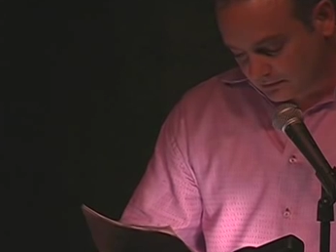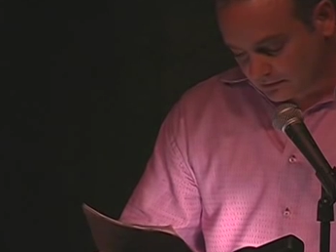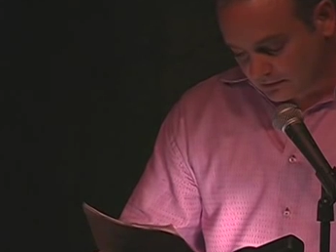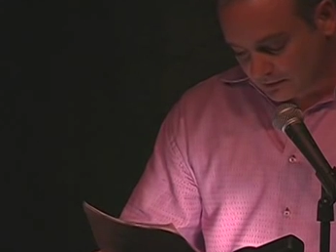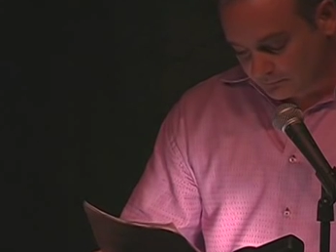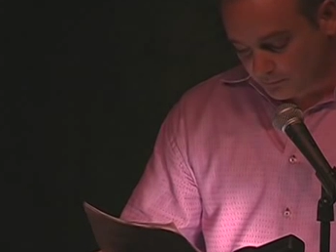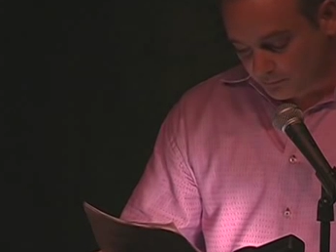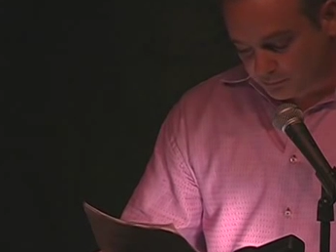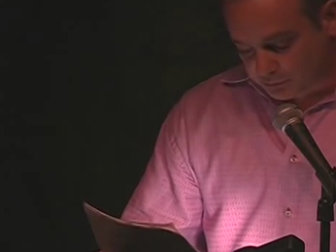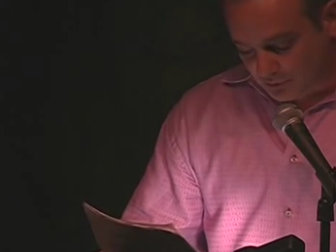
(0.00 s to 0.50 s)

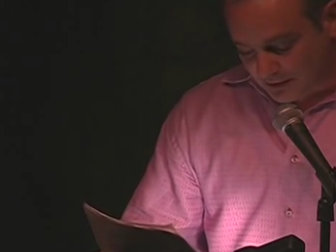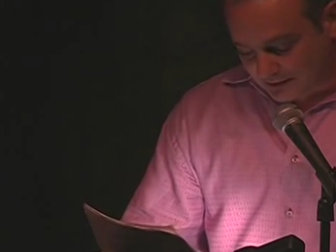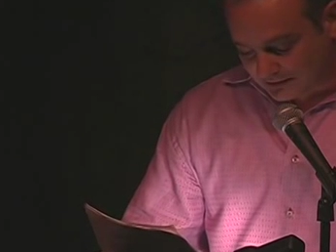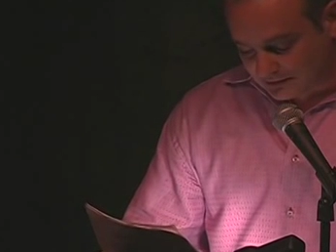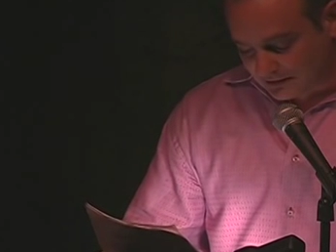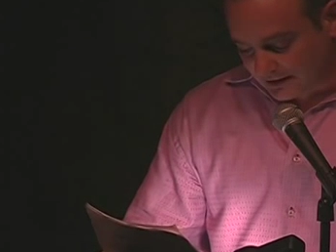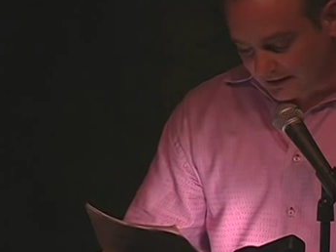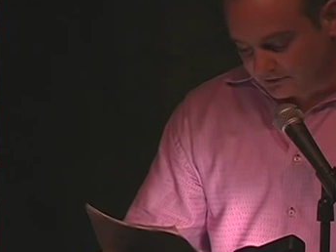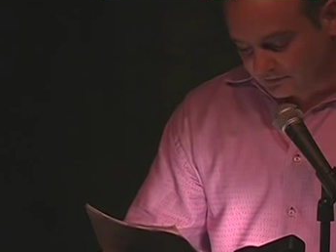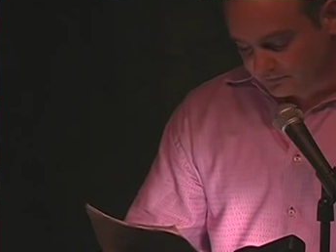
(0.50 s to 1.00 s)
There were bright
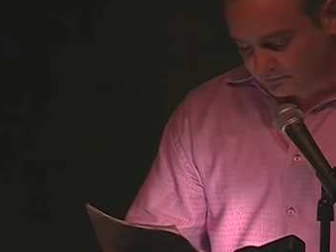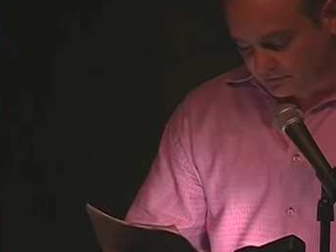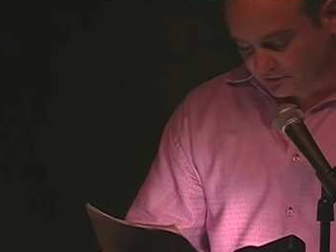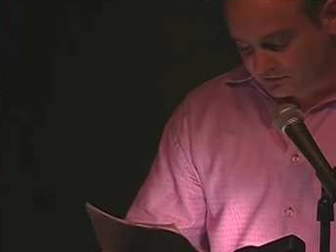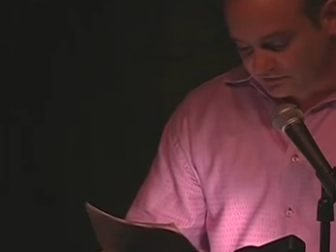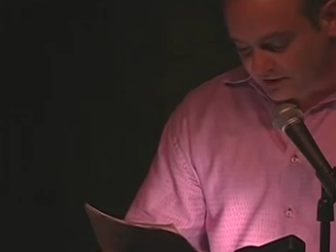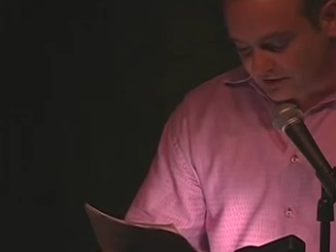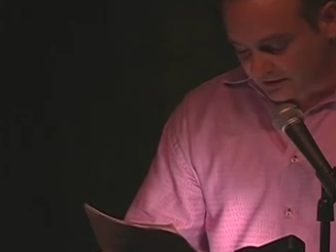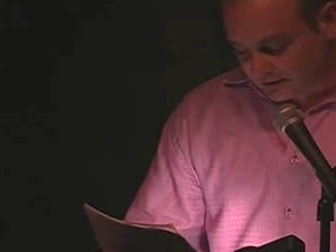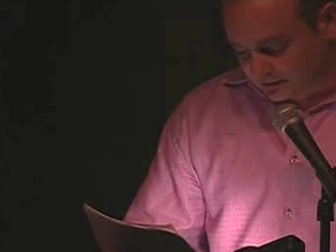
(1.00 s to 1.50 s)
lights for a
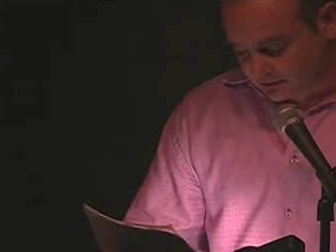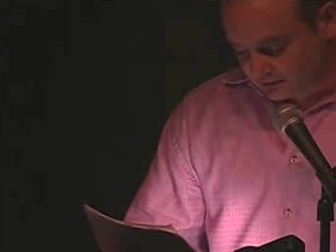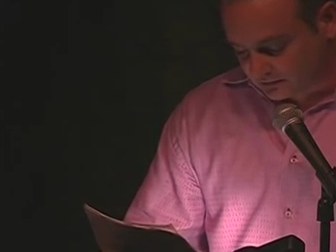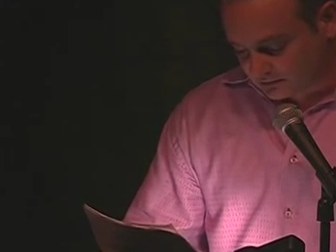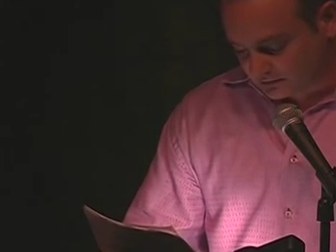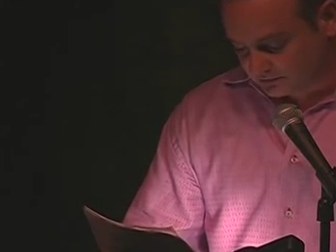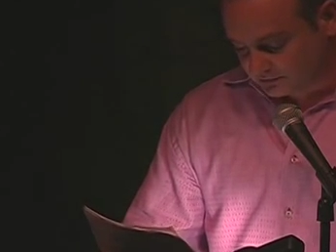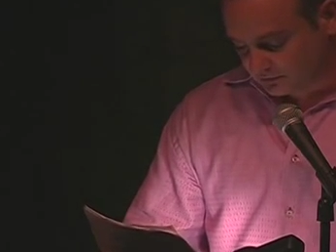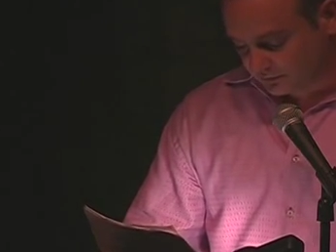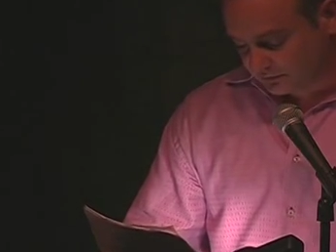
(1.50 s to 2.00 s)
second
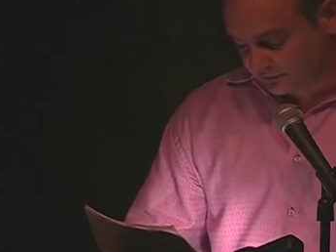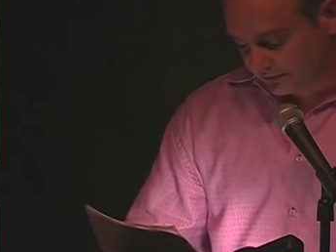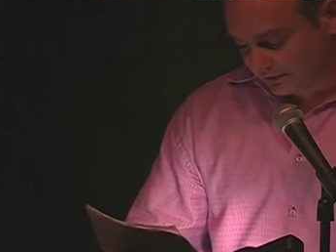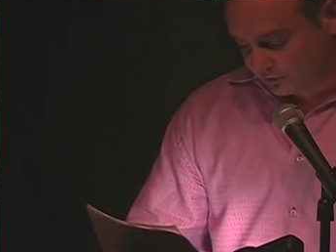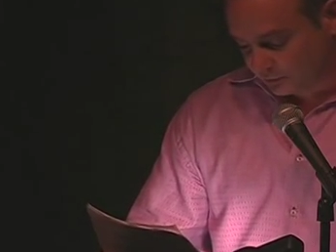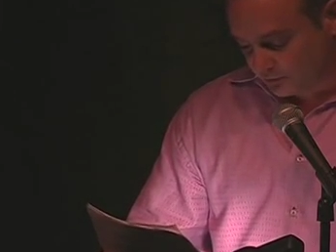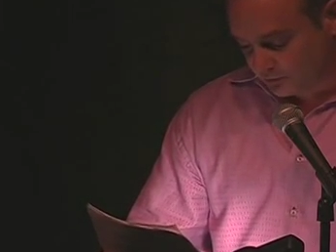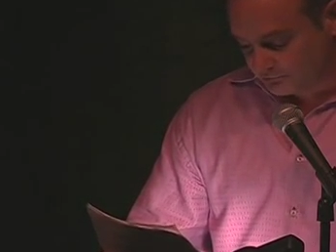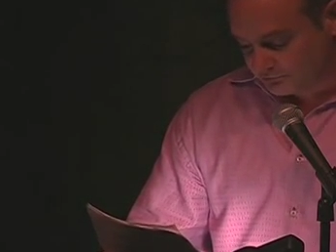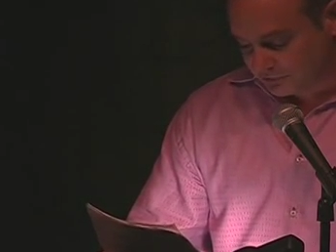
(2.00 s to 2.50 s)
until
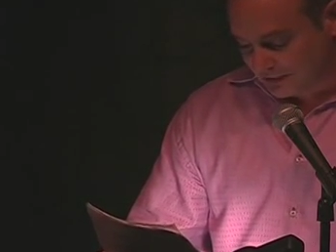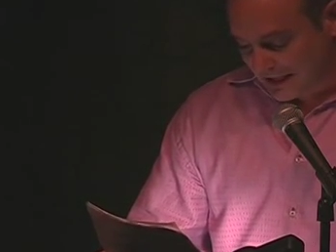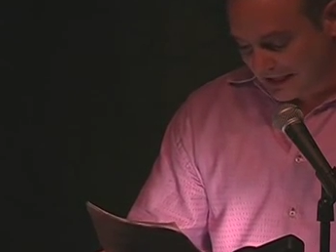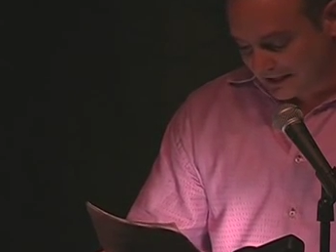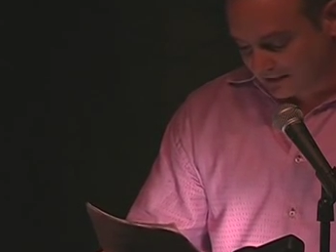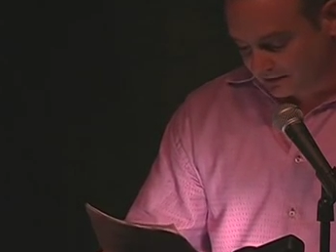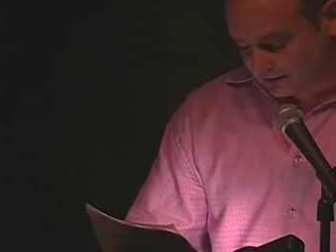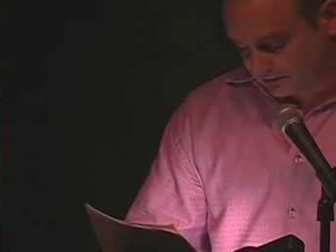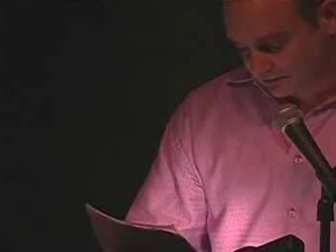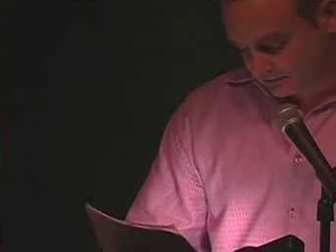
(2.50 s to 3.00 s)
things went
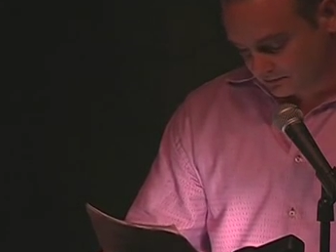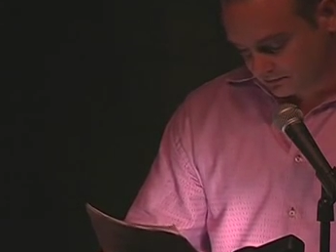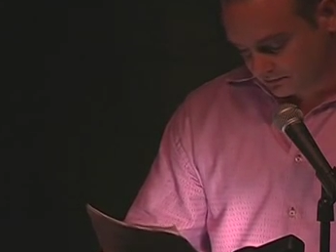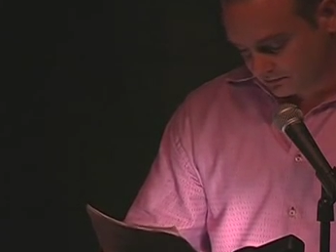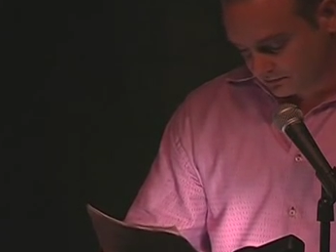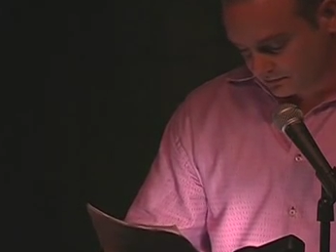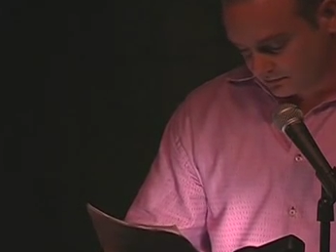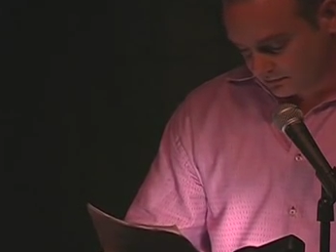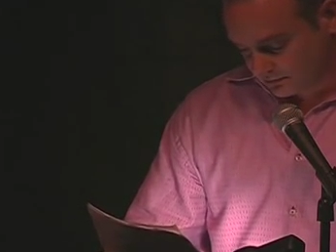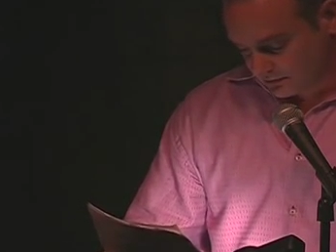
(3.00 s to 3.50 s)
black.
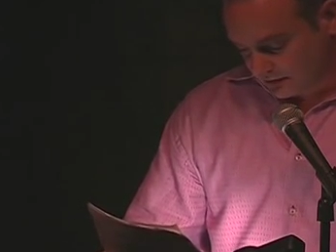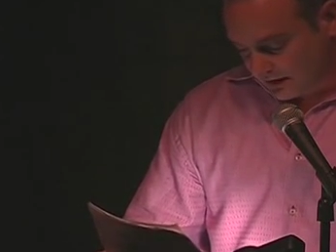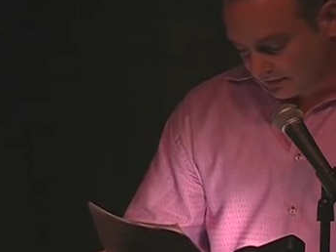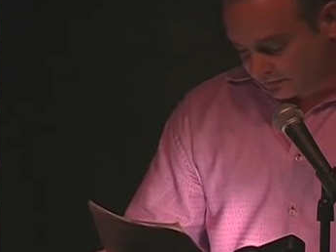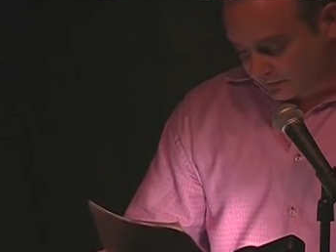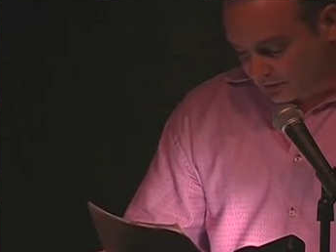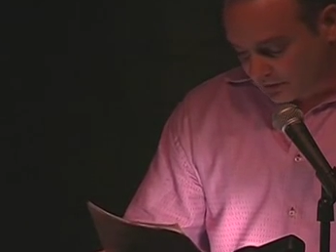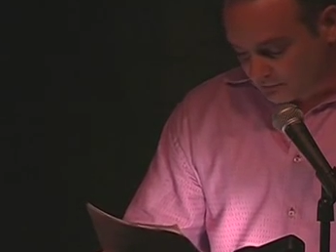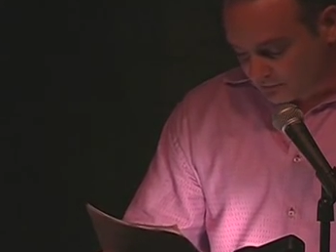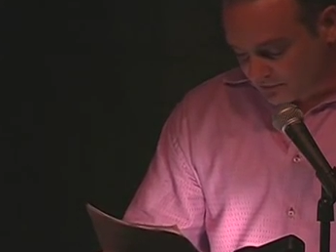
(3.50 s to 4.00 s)
I
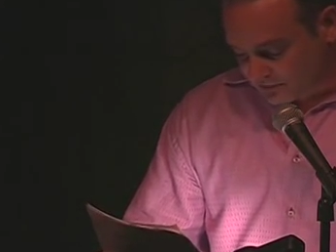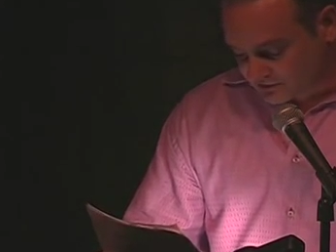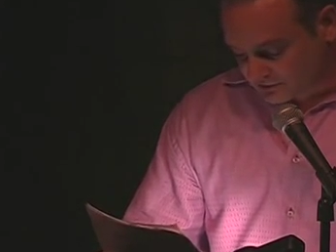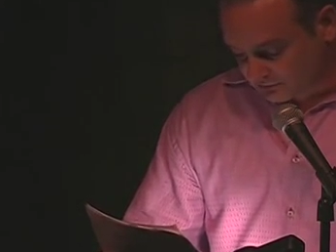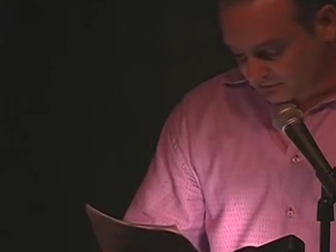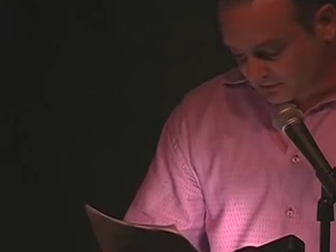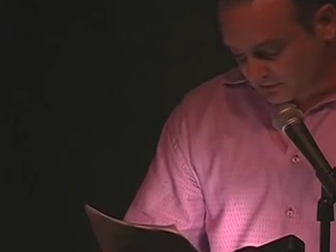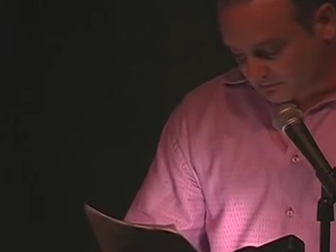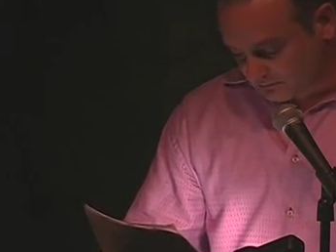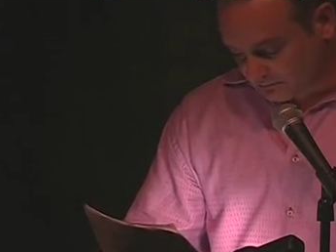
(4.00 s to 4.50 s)
thought it must have
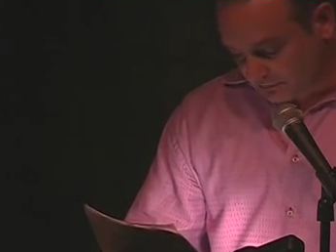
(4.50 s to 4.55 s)
been the